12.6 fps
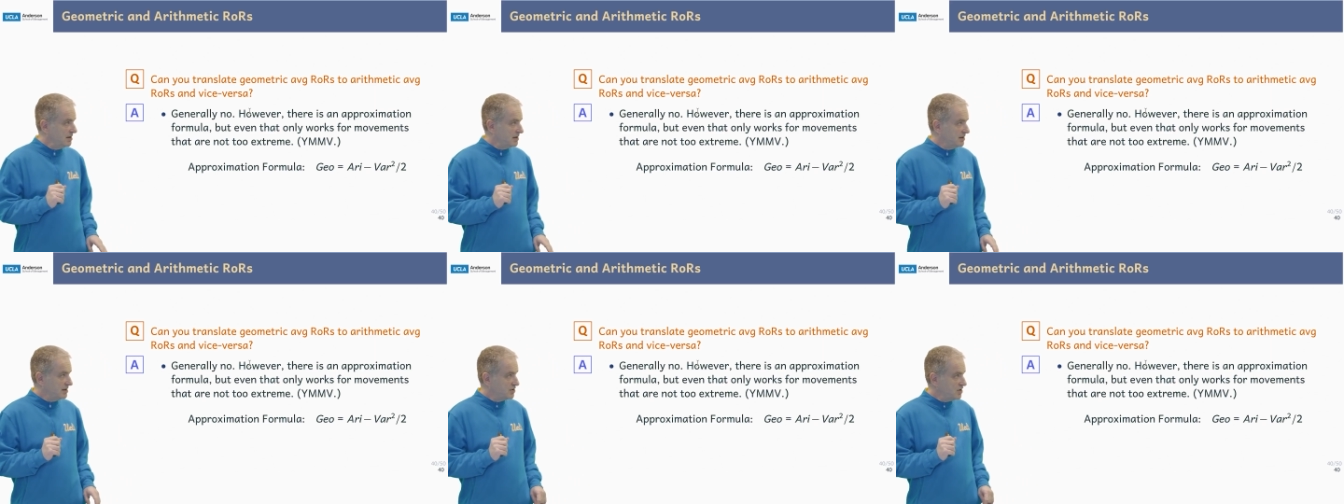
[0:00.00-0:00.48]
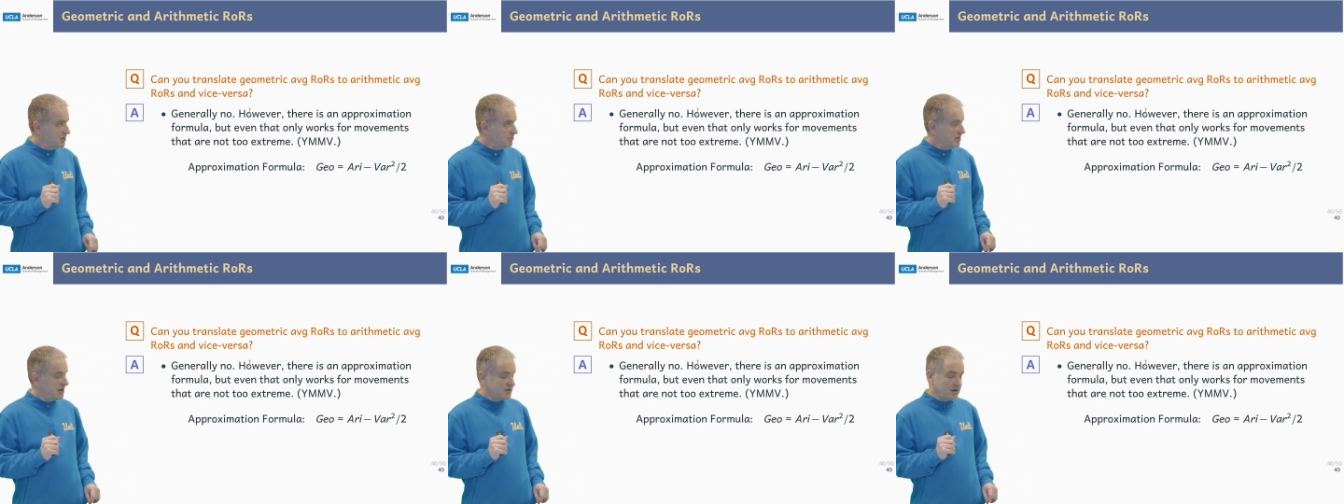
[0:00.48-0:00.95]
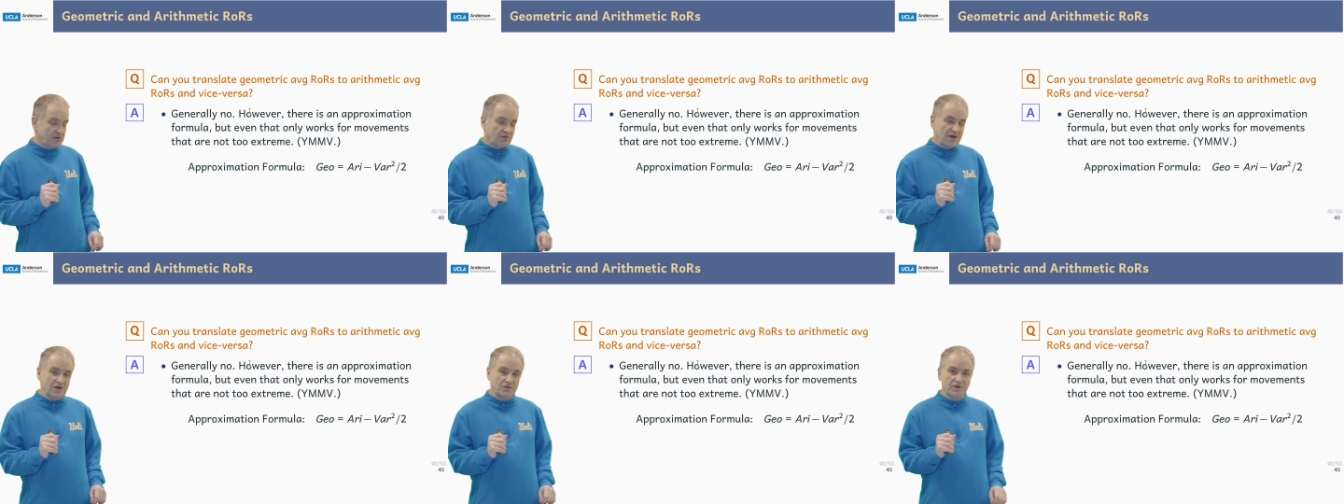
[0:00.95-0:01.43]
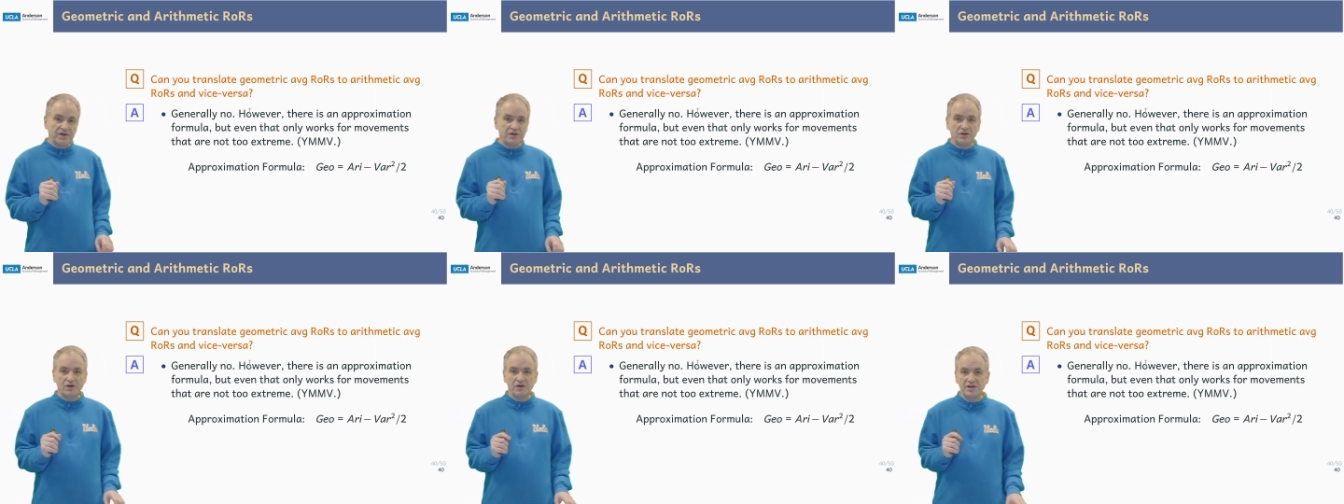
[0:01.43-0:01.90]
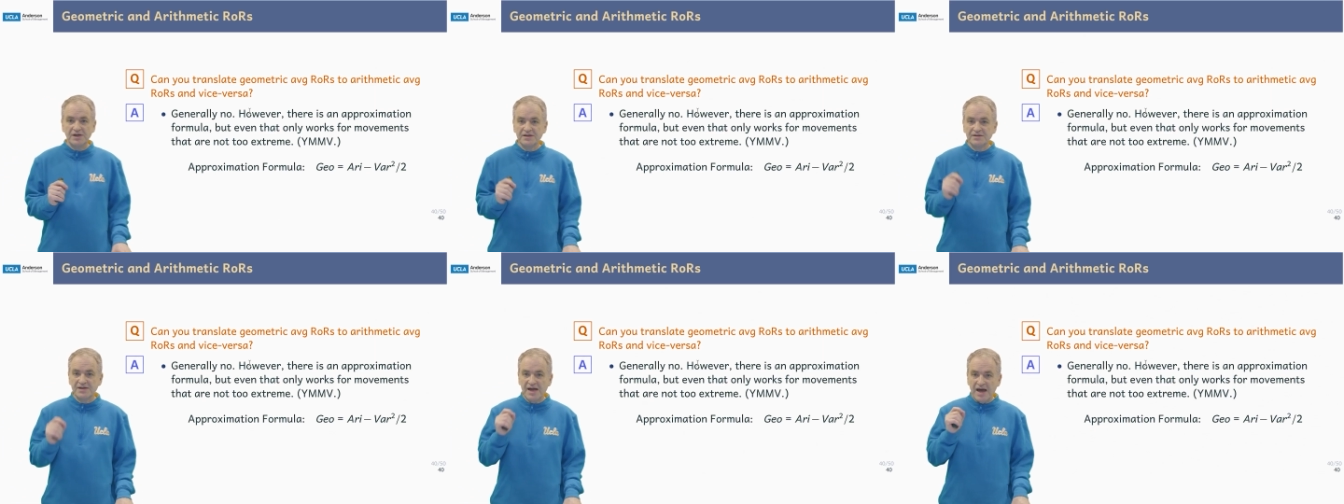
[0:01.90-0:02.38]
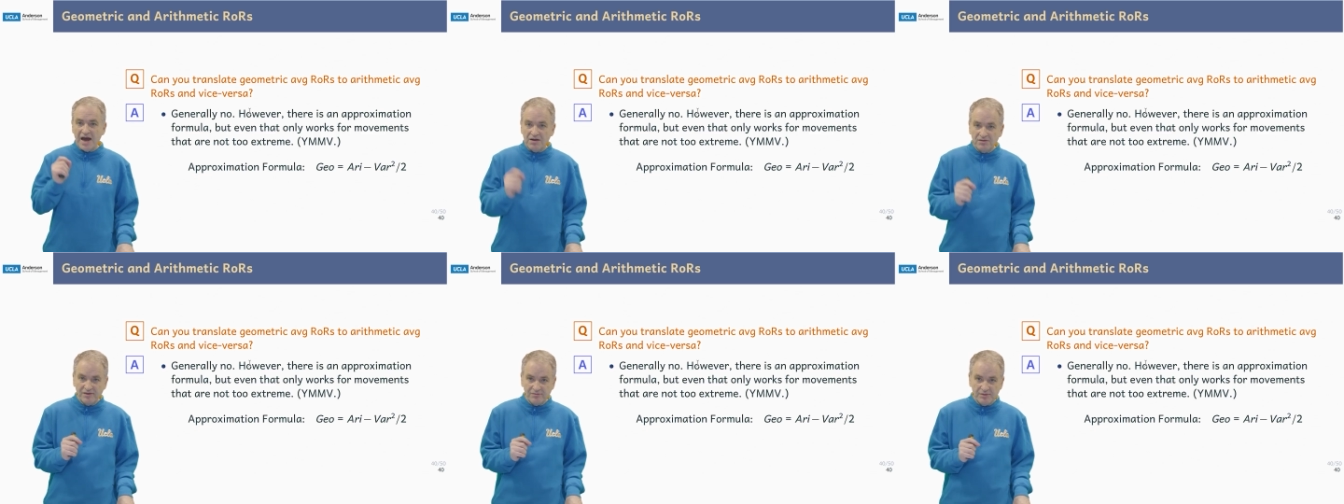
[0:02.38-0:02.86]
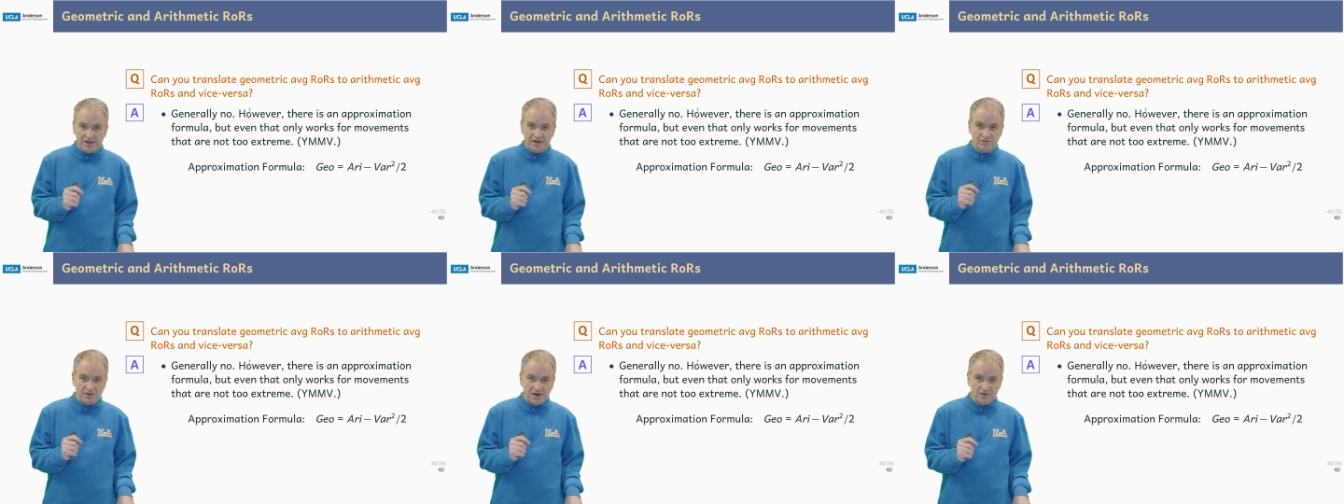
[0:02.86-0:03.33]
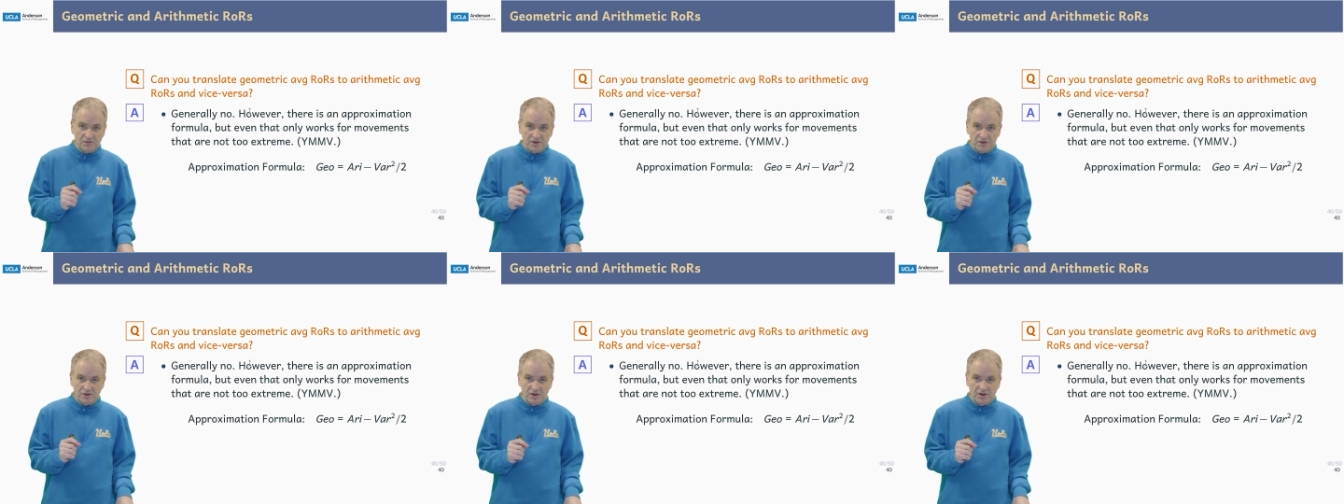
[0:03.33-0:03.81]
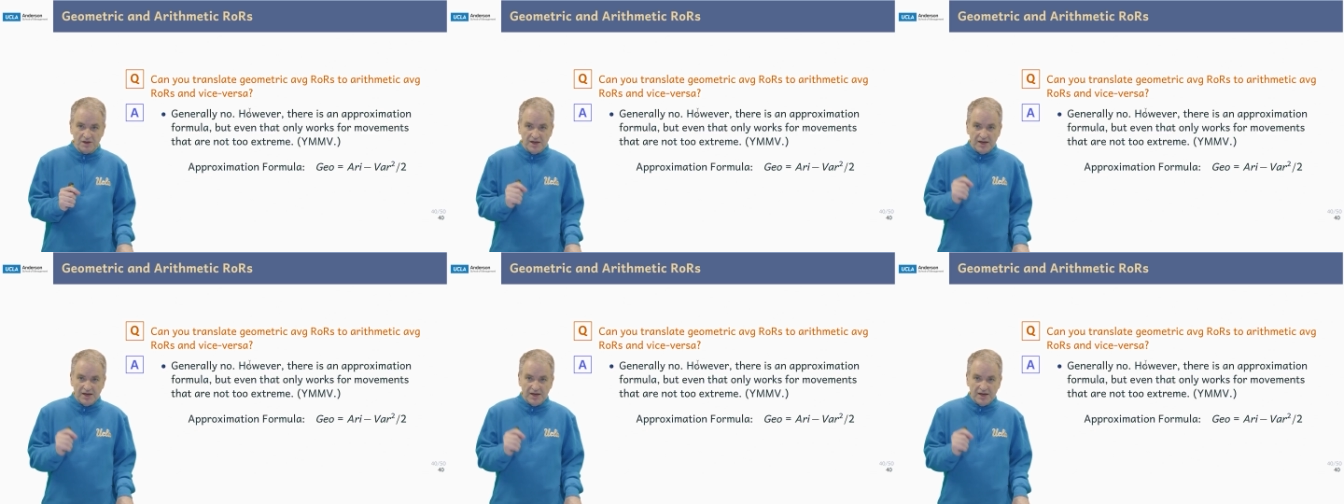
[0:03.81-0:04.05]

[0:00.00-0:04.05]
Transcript: The geometric rate of return is the arithmetic rate of return